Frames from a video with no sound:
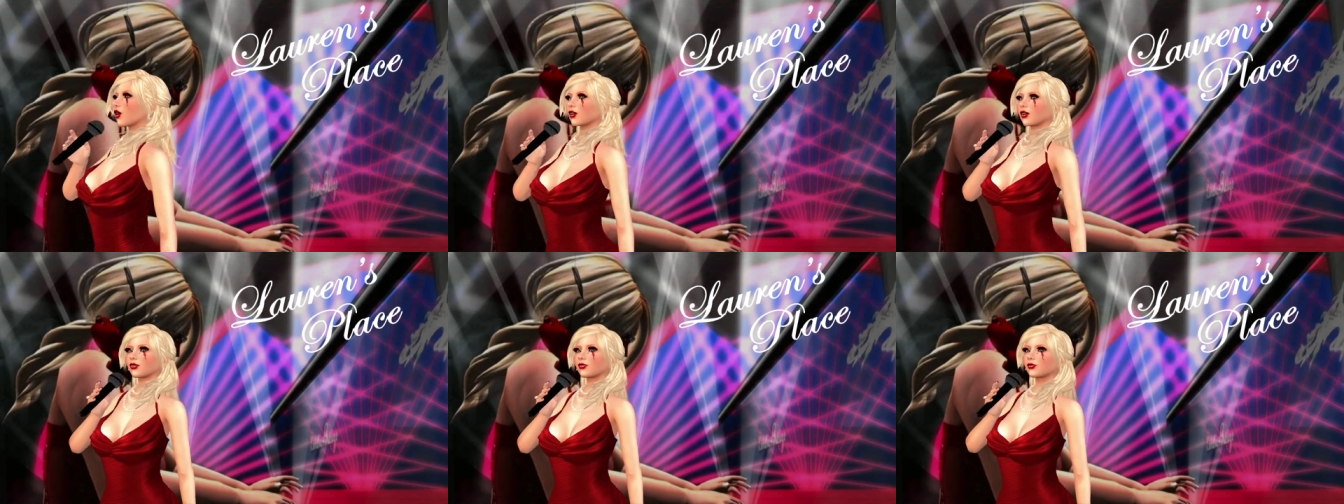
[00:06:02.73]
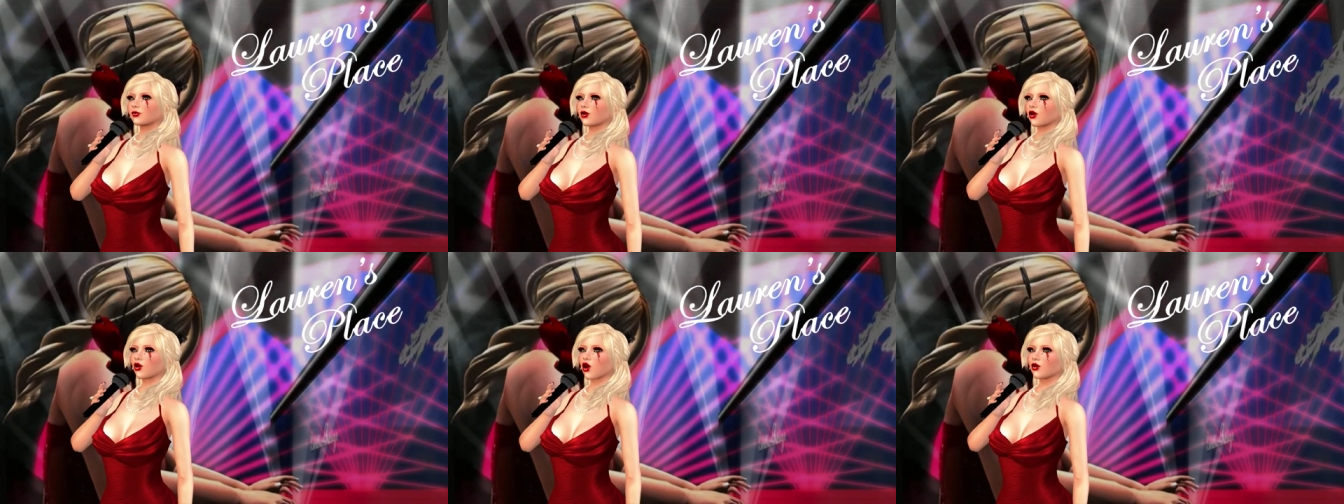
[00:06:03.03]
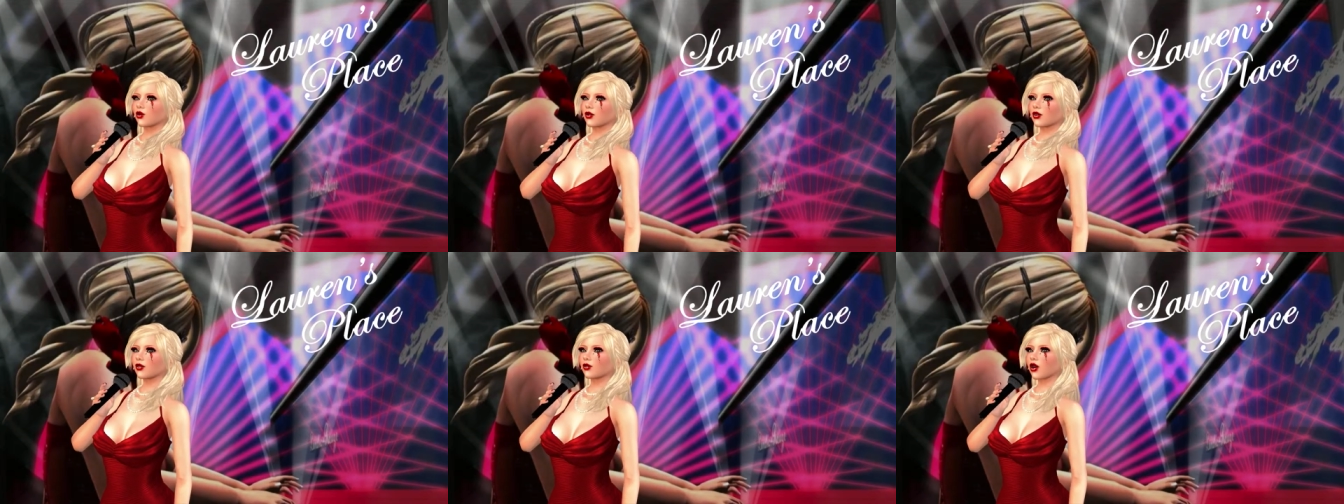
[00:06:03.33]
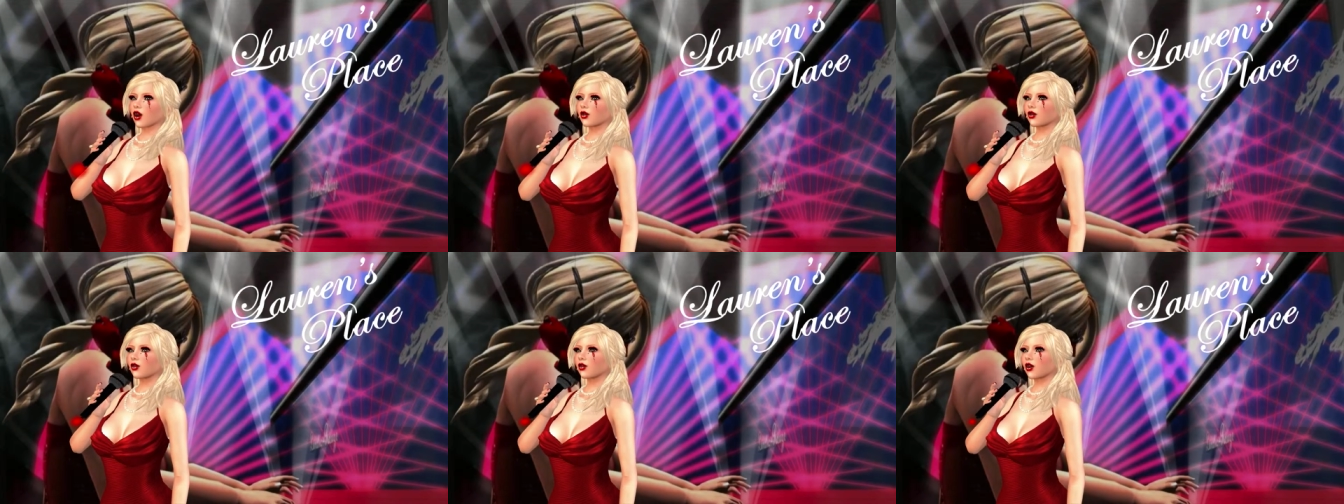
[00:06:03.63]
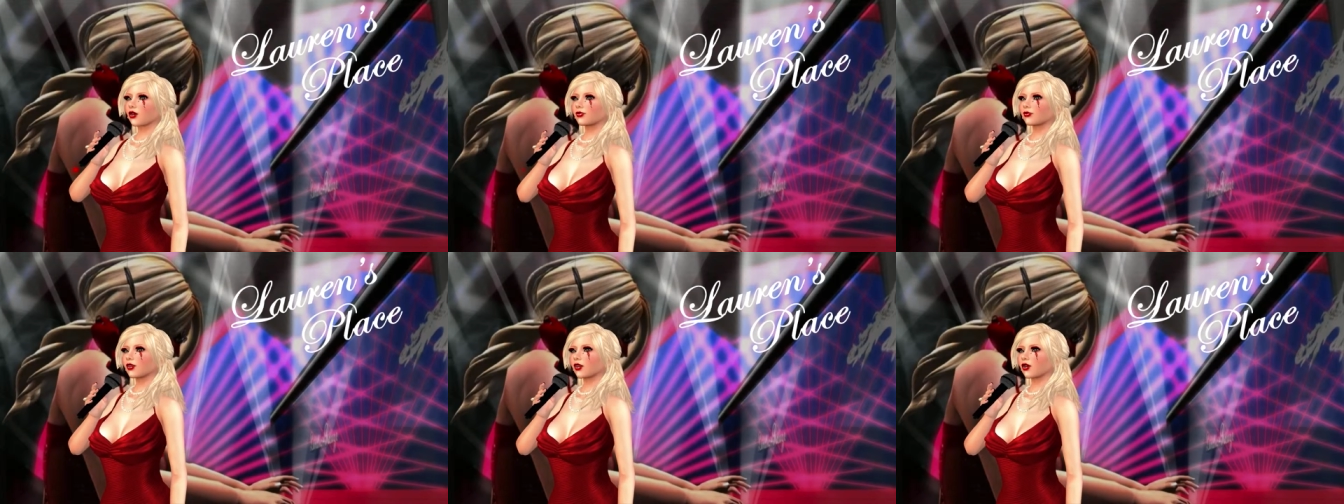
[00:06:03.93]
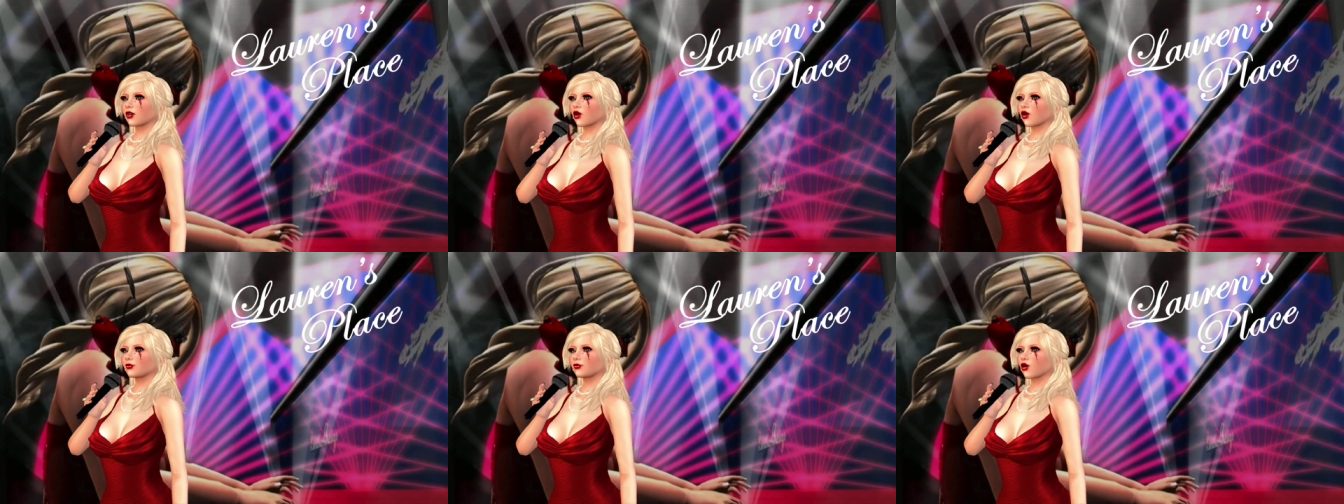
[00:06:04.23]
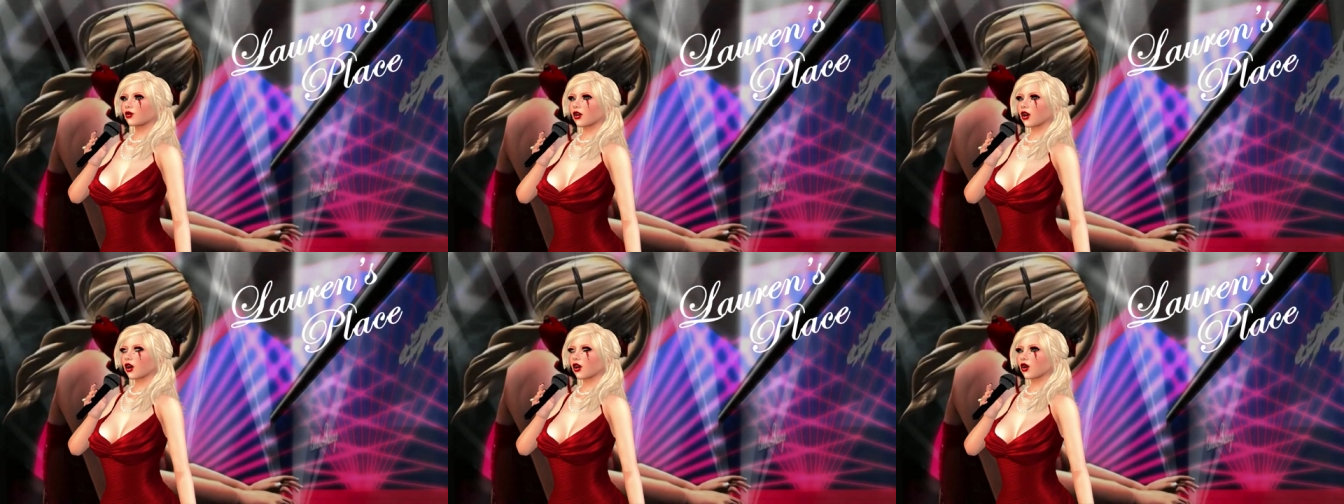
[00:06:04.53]
you want to do a good blues song. Teenagers
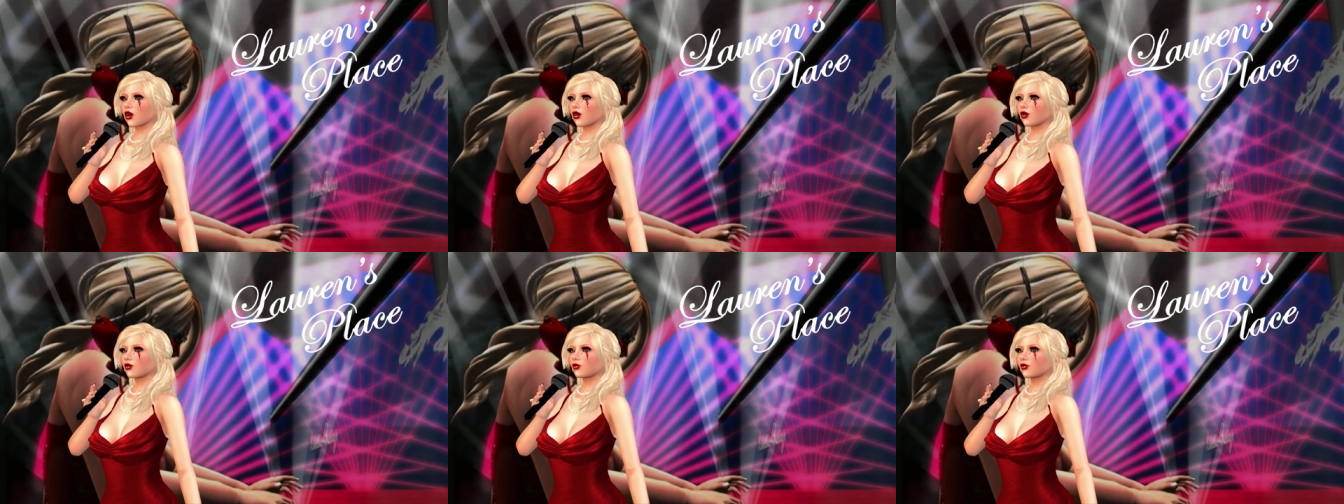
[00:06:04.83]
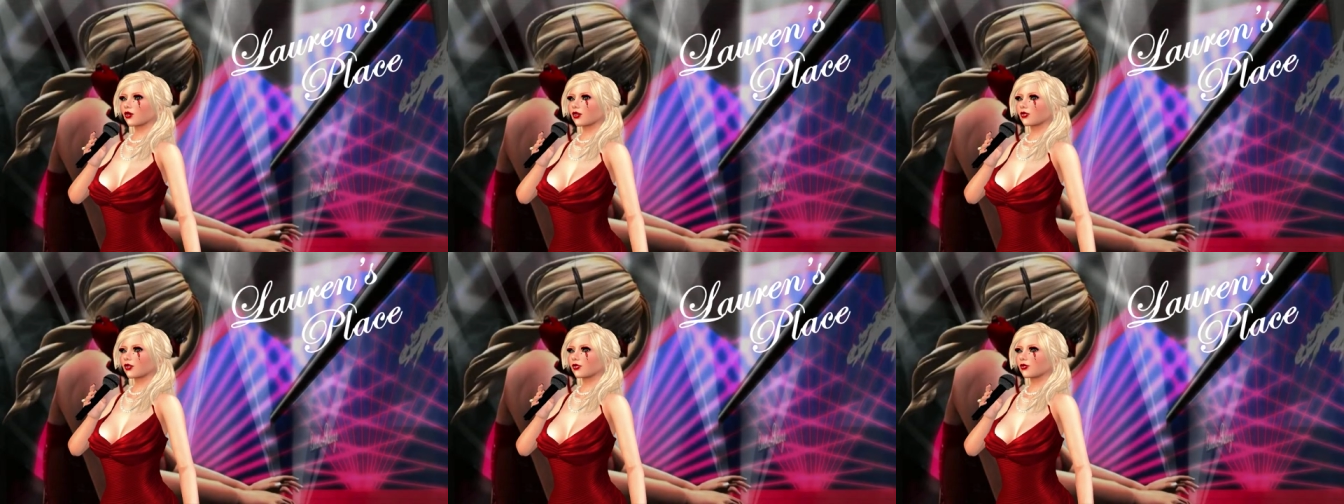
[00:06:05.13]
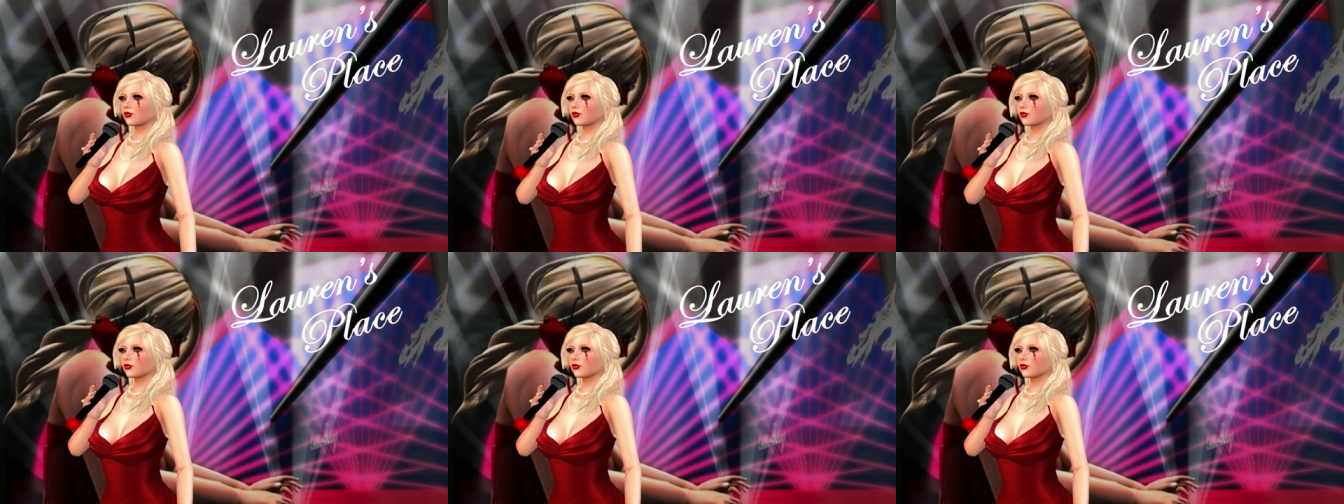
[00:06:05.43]
can't sing the blues.